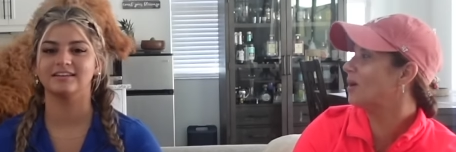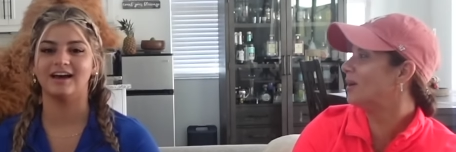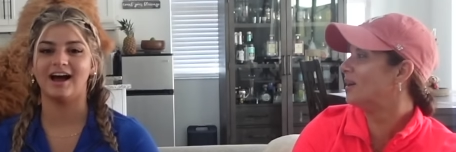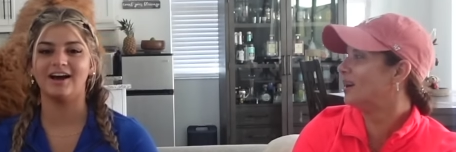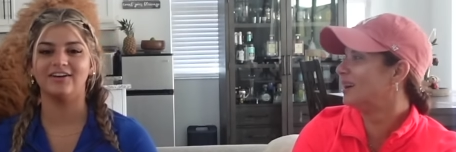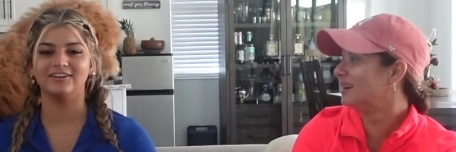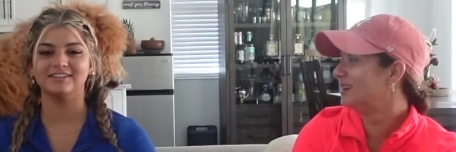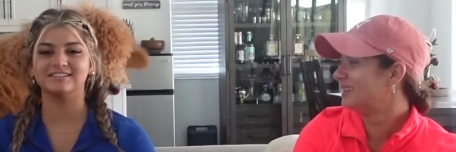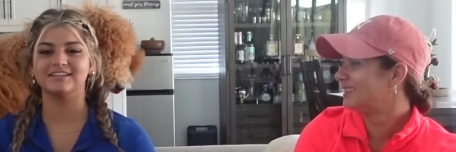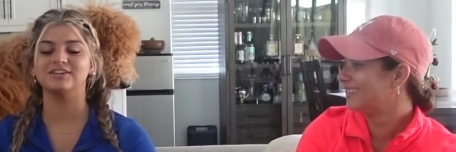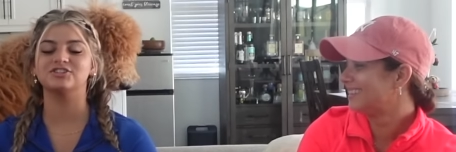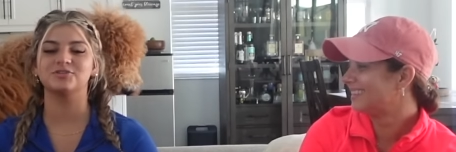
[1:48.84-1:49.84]
Speaker 1: I
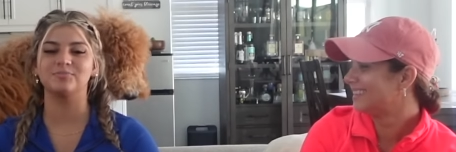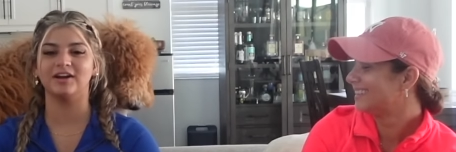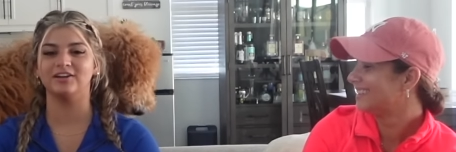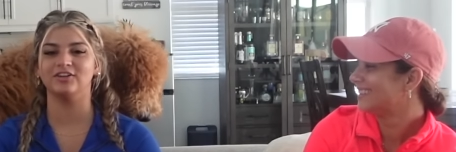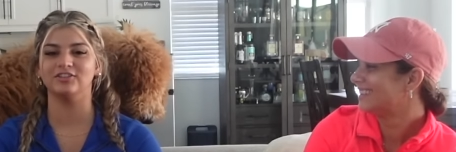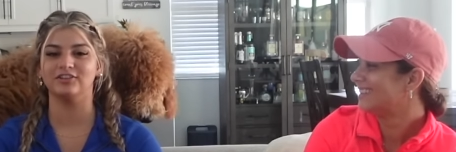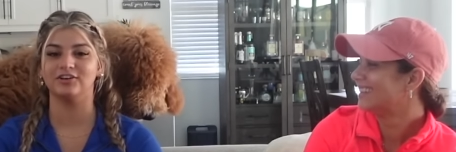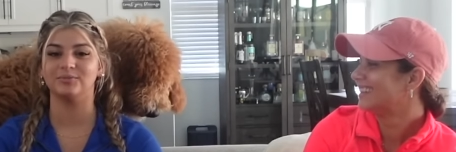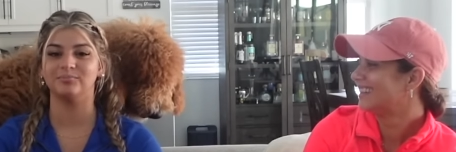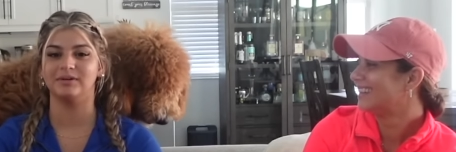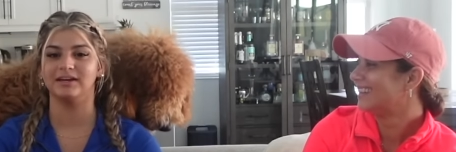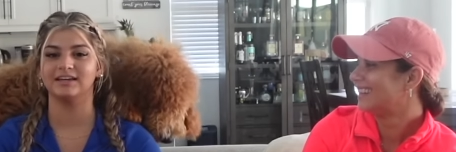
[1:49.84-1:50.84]
honestly, she might not
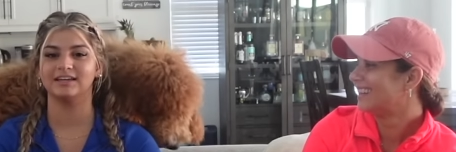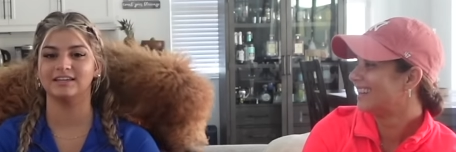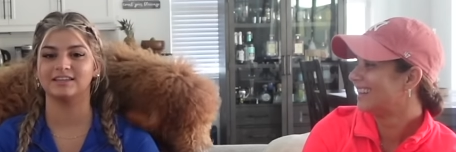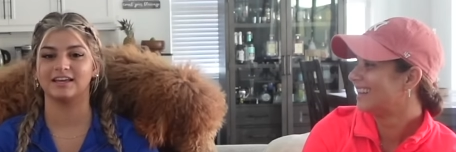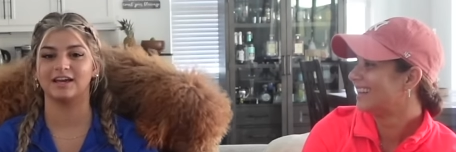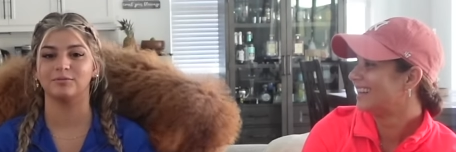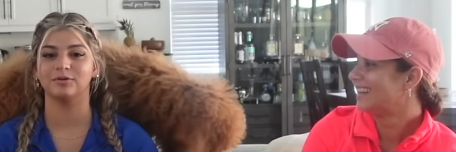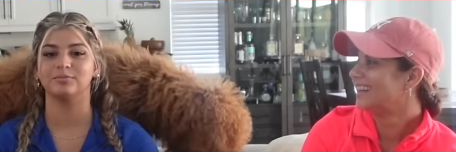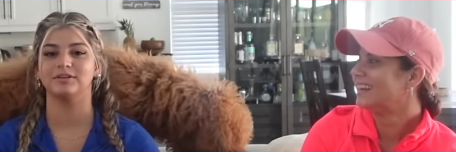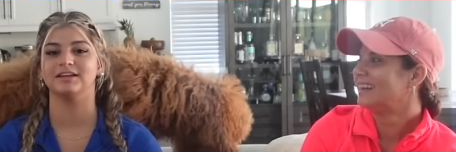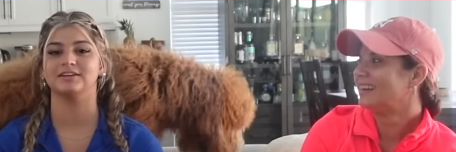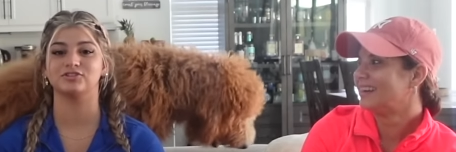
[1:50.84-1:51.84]
look big in the camera,
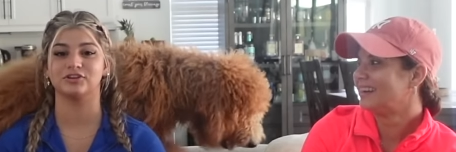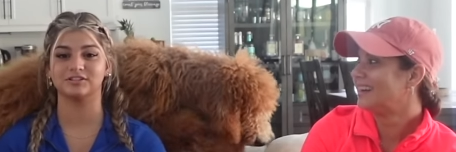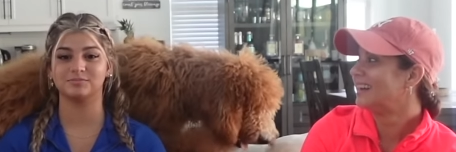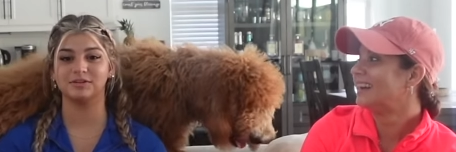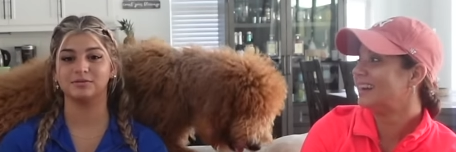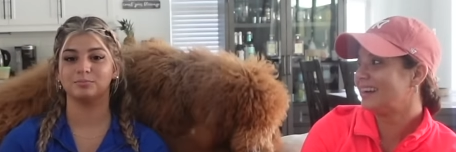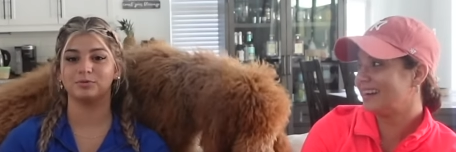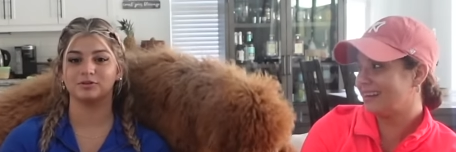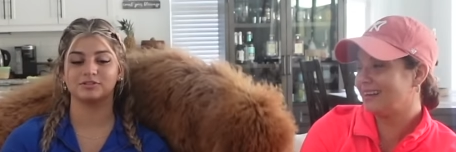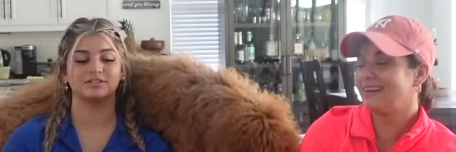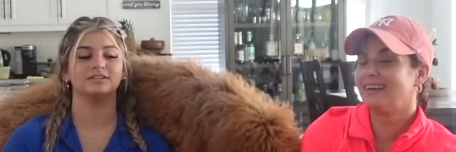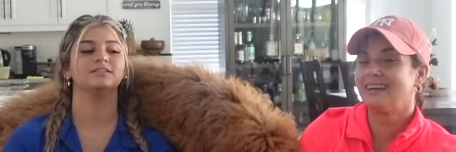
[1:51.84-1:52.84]
but like, trust me, in
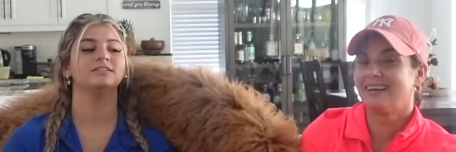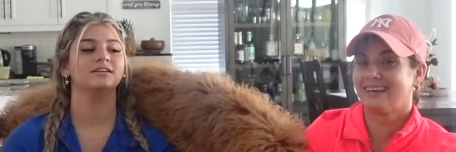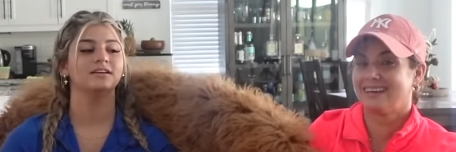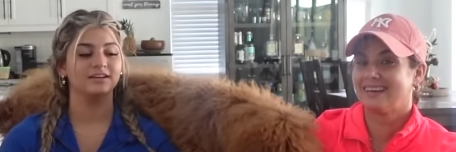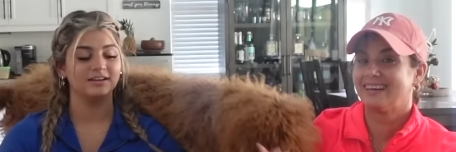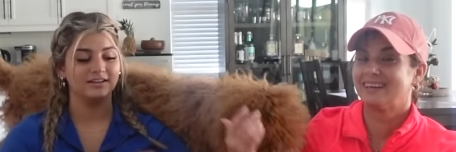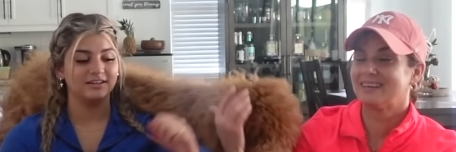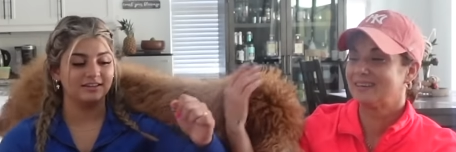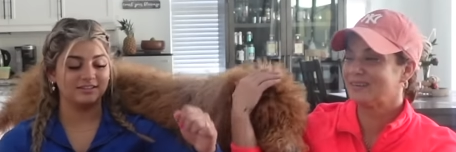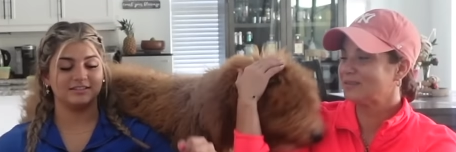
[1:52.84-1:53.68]
person, this